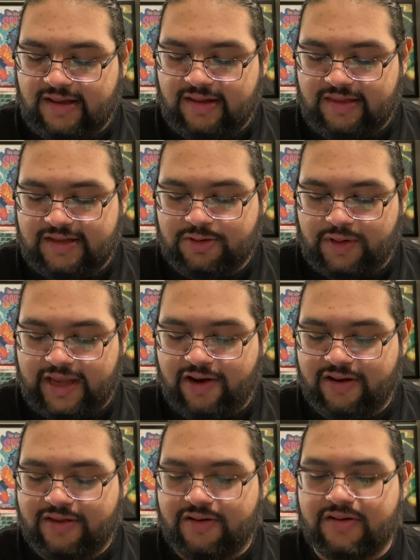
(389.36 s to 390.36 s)
these 3
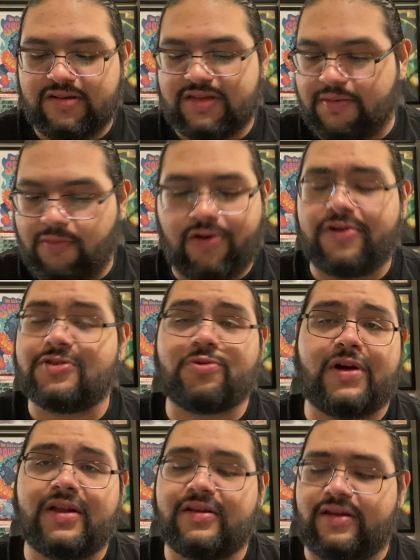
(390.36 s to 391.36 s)
characters. He murders
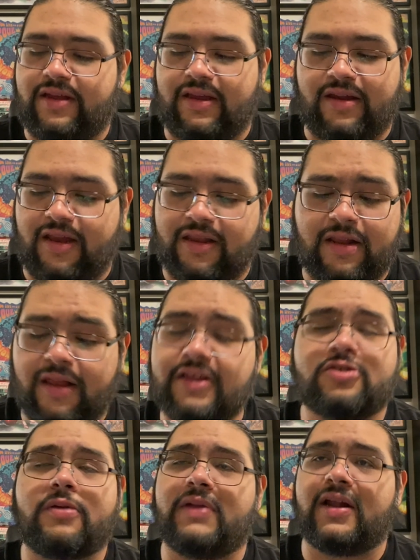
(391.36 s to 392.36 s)
one
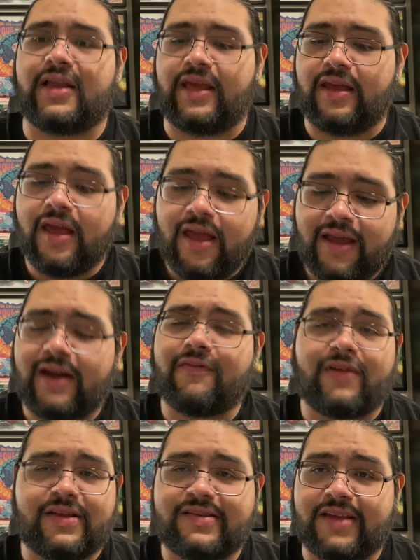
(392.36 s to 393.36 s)
indiscriminately, kind
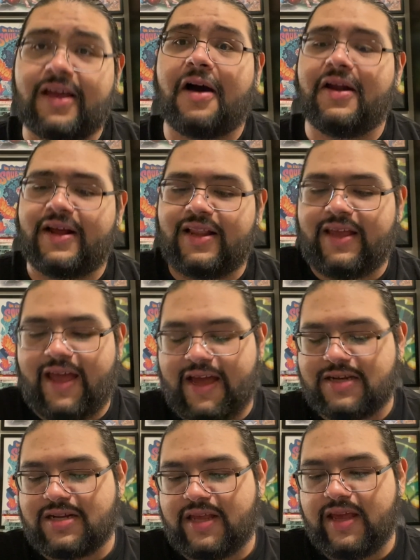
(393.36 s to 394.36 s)
of psychotically,
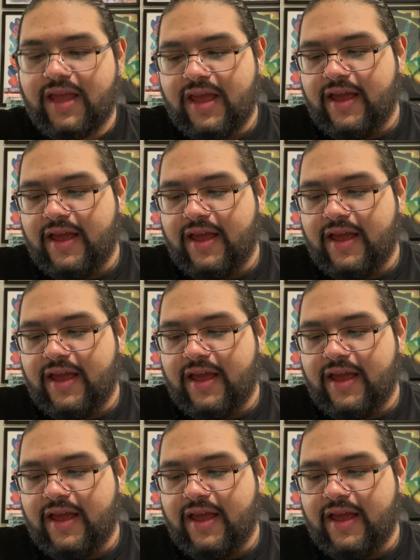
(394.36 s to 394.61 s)
actually.